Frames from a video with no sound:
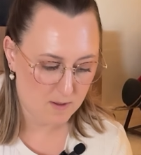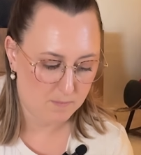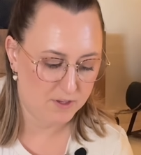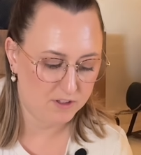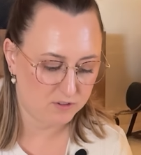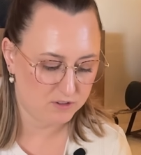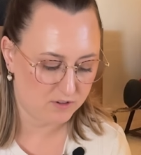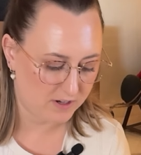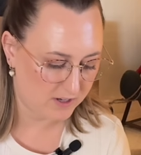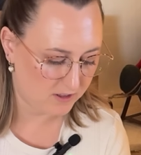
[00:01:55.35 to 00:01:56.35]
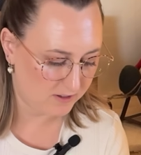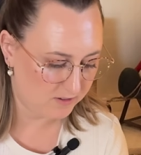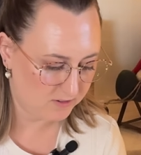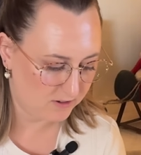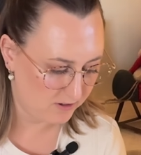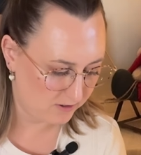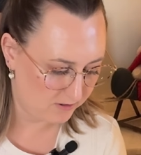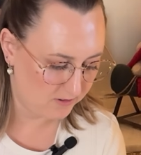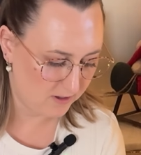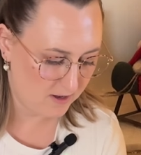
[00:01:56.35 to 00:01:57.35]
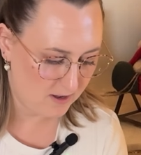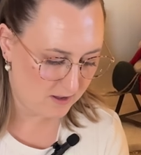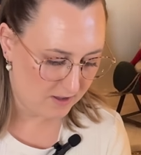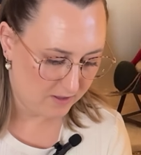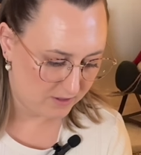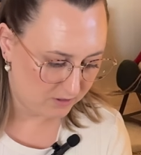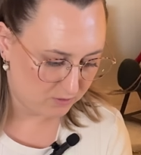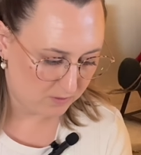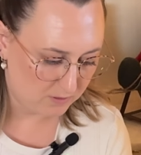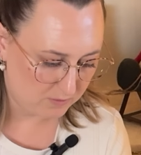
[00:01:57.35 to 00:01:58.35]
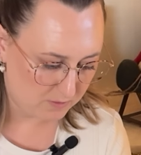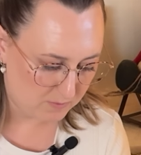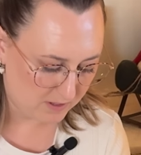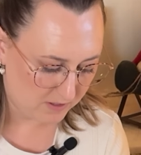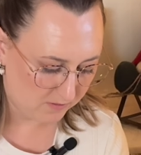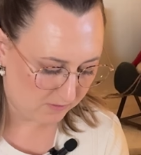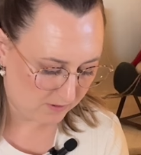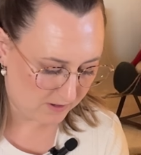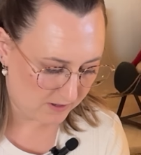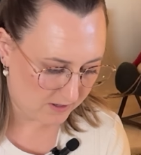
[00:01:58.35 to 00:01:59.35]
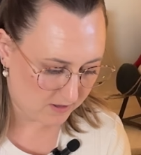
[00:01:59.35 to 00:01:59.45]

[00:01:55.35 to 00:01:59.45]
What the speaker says: But this one's granny clusters. This one would be granny